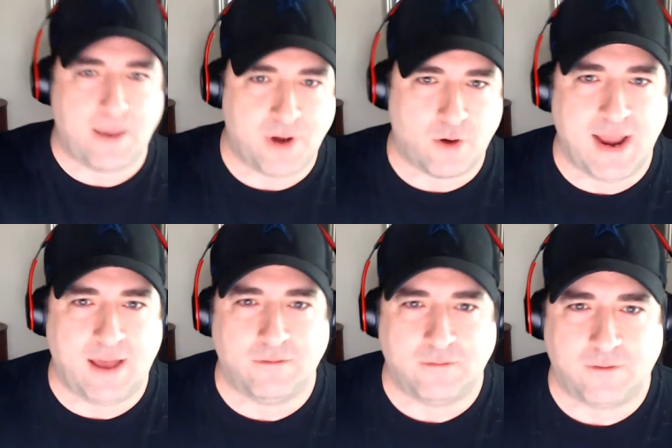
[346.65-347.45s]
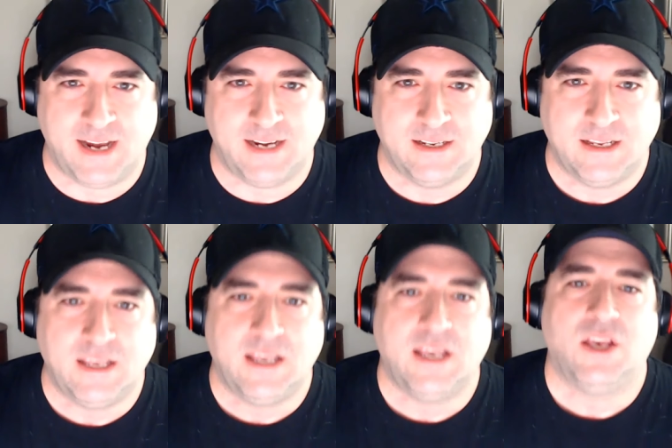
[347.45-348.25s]
shop it around, right?
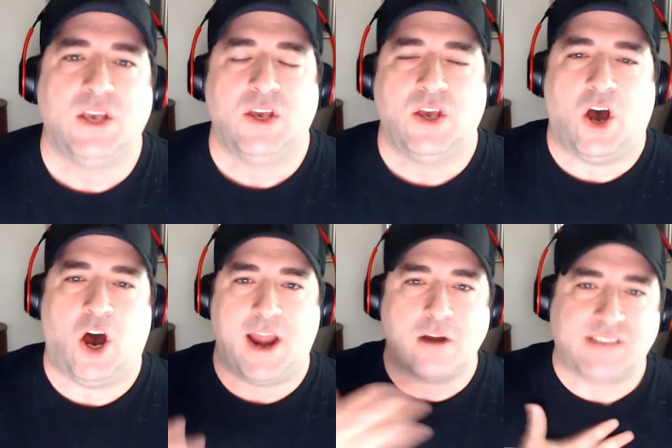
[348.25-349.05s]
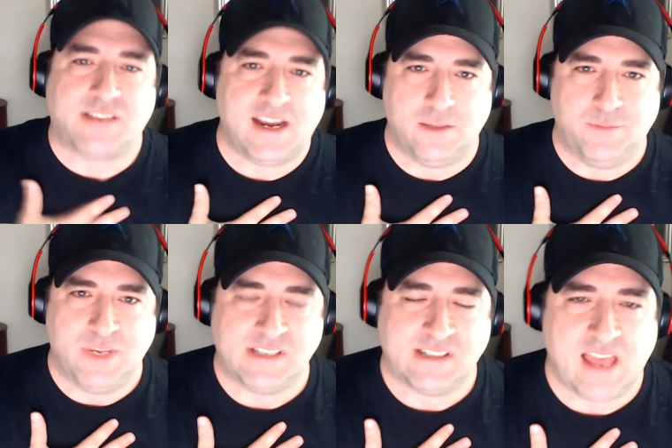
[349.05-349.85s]
On our side of the
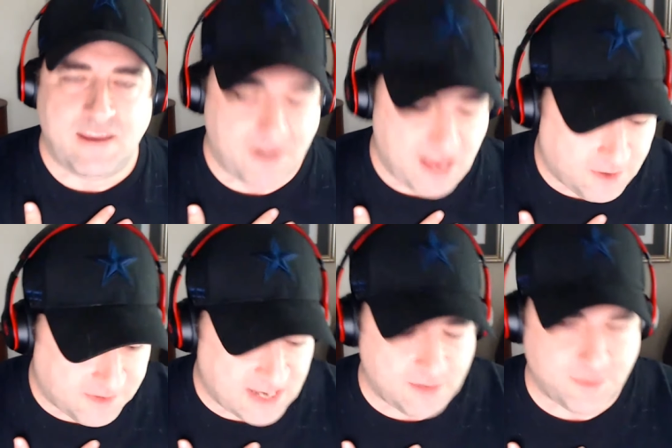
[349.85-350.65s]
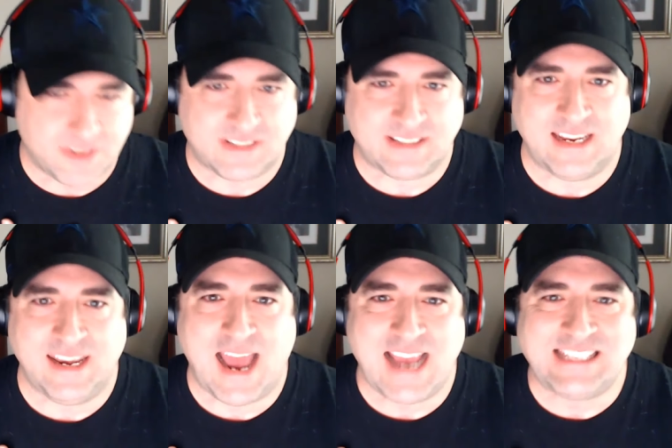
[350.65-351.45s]
business, life and health side of the business, is a
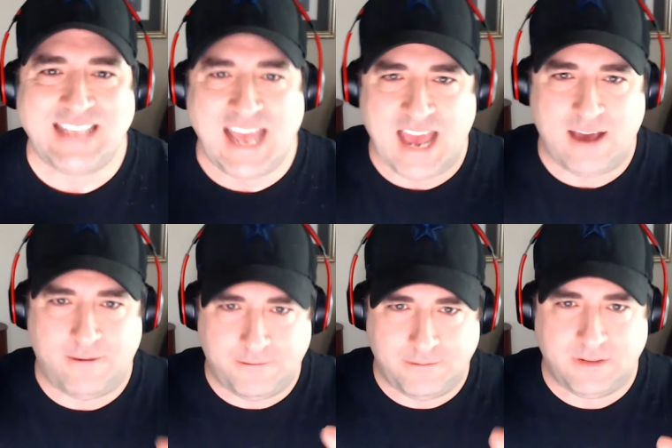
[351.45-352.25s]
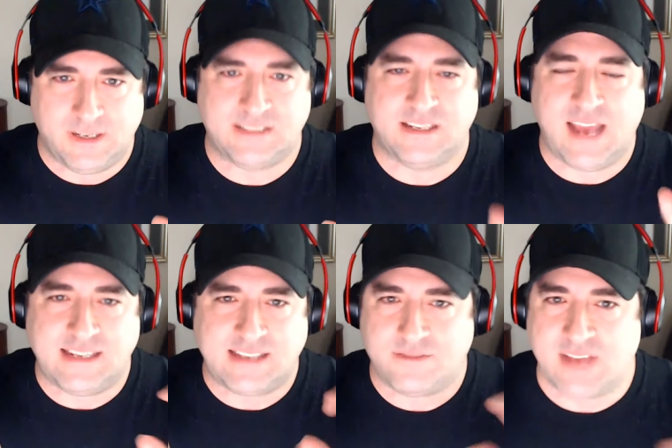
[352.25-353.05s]
nice to have. It's a
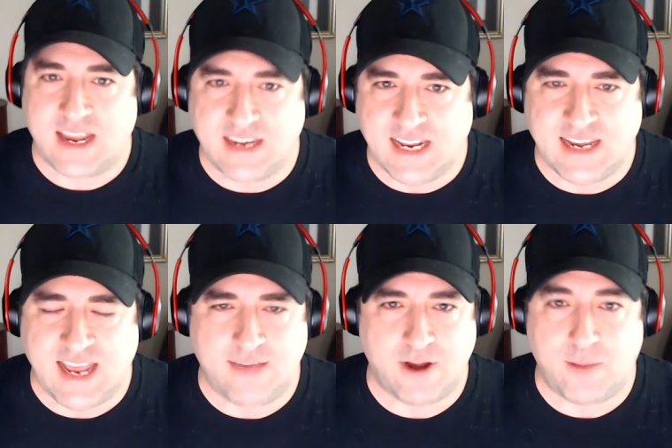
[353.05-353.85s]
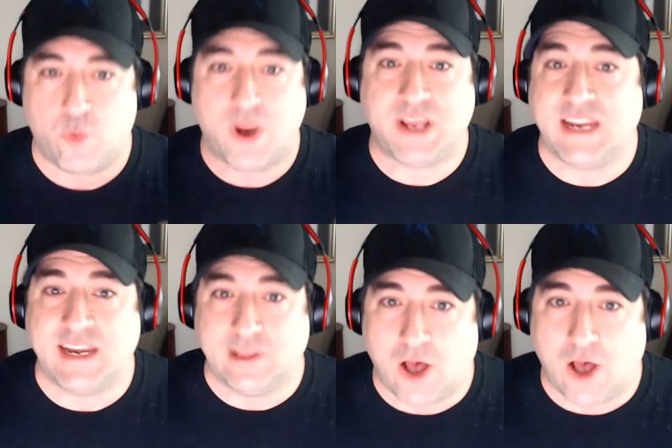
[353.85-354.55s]
nice to have, not a need to have. You're not breaking any